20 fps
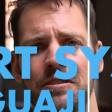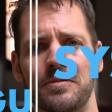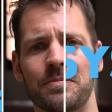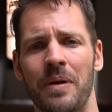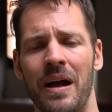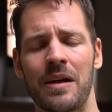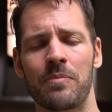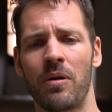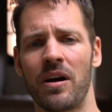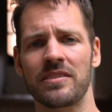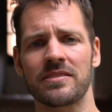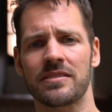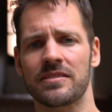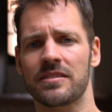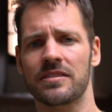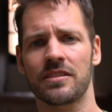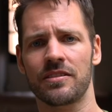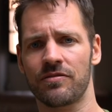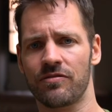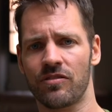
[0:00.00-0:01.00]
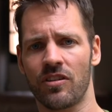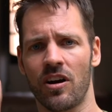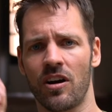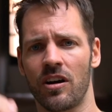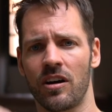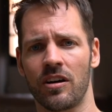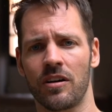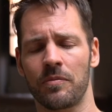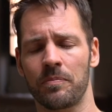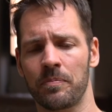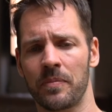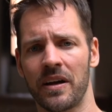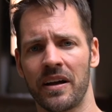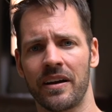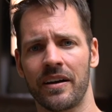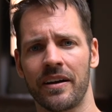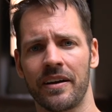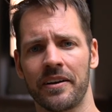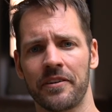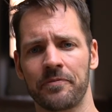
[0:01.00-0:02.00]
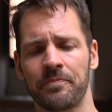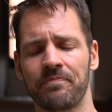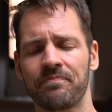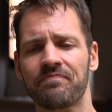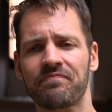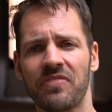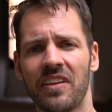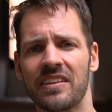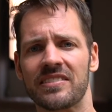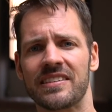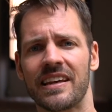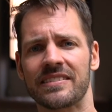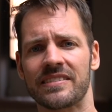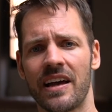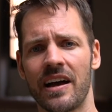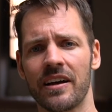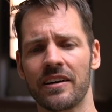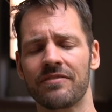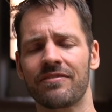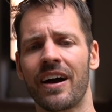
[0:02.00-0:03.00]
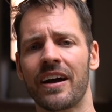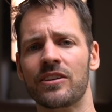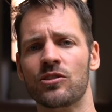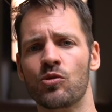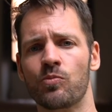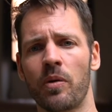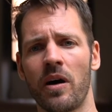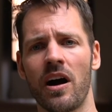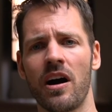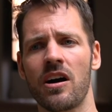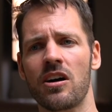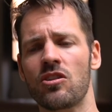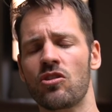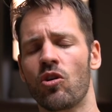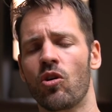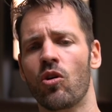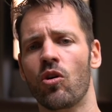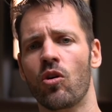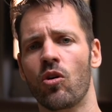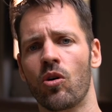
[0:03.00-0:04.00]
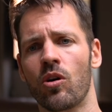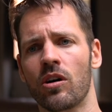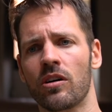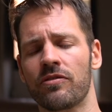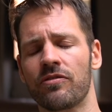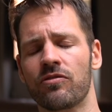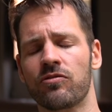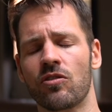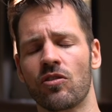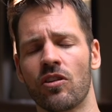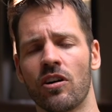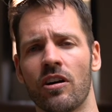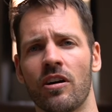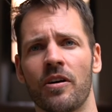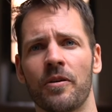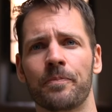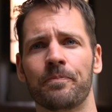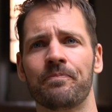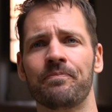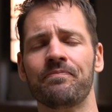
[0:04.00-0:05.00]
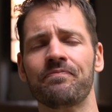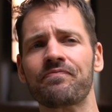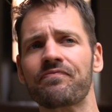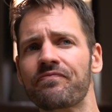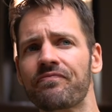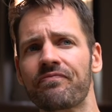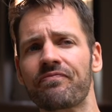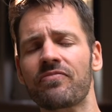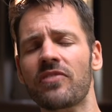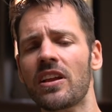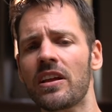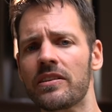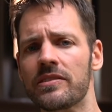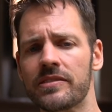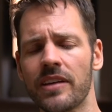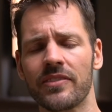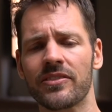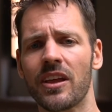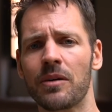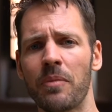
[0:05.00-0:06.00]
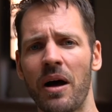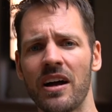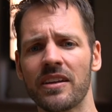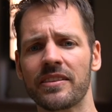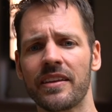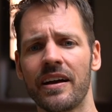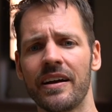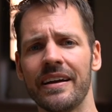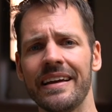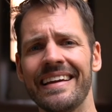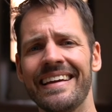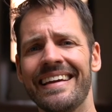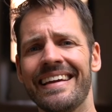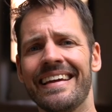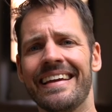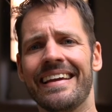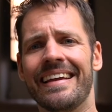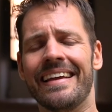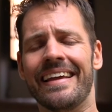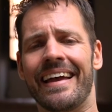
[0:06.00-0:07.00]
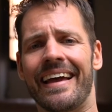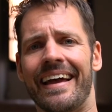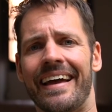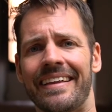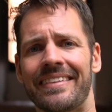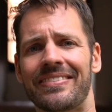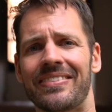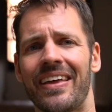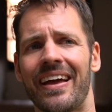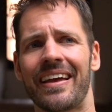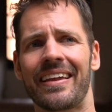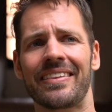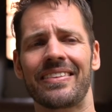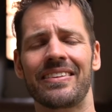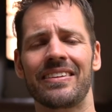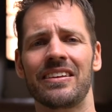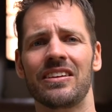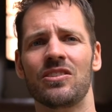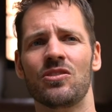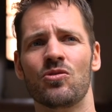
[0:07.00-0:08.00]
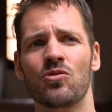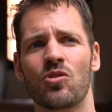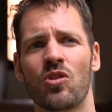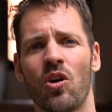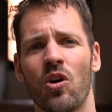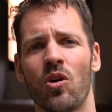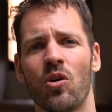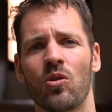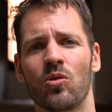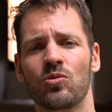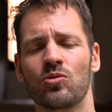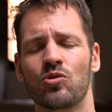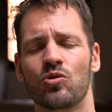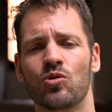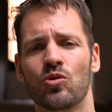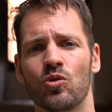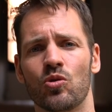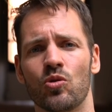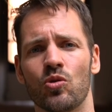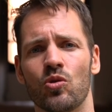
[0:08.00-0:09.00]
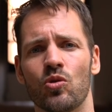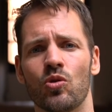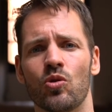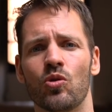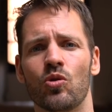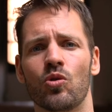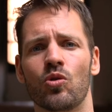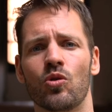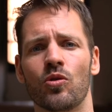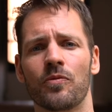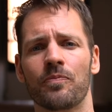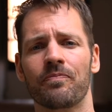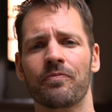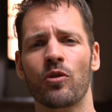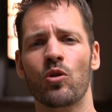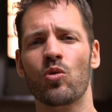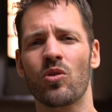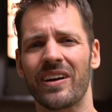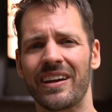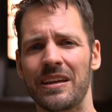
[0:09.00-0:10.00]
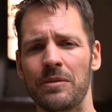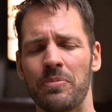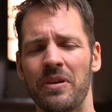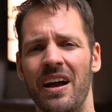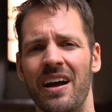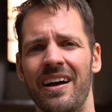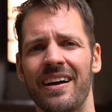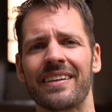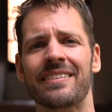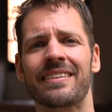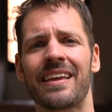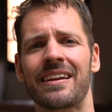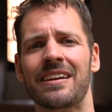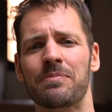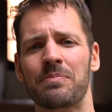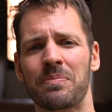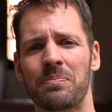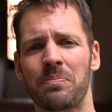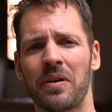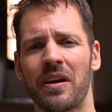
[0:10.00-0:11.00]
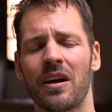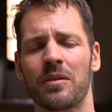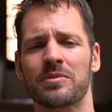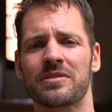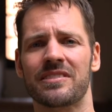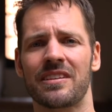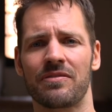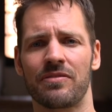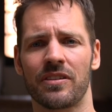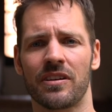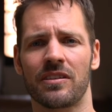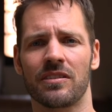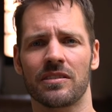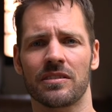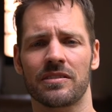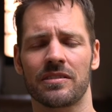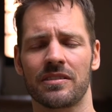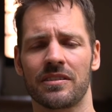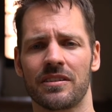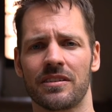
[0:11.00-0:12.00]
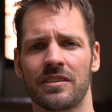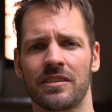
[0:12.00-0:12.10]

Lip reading: by bus from Cesar, Valledupar, or from Santa Marta. And then you go to Uribia, and then it becomes difficult